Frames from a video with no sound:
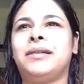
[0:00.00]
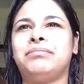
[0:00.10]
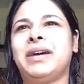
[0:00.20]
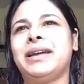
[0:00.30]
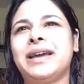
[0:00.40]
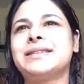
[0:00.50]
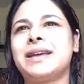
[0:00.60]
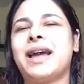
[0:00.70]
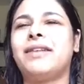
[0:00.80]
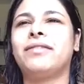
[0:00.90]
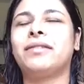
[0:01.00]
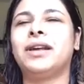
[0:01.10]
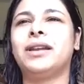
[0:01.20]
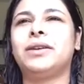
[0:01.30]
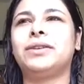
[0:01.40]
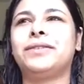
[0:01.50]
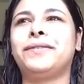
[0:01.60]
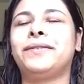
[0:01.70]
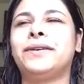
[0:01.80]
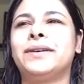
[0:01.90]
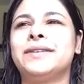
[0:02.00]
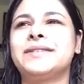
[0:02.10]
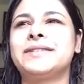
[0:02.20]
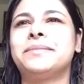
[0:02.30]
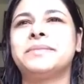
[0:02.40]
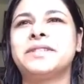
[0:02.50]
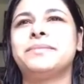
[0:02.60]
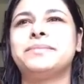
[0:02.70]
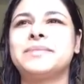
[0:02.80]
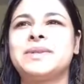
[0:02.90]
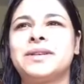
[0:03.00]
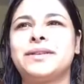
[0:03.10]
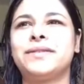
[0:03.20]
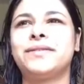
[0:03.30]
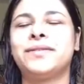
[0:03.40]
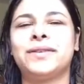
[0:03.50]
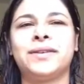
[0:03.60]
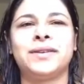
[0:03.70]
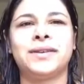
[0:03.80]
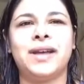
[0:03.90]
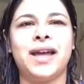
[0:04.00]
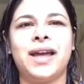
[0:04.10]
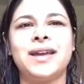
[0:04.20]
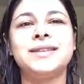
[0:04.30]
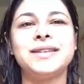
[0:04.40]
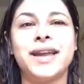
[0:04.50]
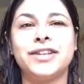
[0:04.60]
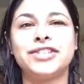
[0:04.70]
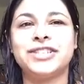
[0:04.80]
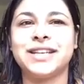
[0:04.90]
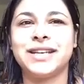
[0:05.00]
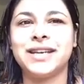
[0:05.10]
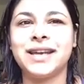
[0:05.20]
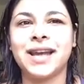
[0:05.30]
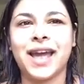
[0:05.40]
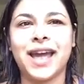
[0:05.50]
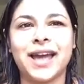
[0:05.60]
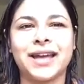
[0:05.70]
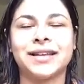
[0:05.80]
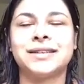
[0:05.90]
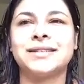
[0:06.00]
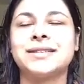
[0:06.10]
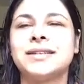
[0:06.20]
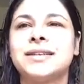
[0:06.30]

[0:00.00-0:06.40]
I guess I have a lot of symptoms of ADHD and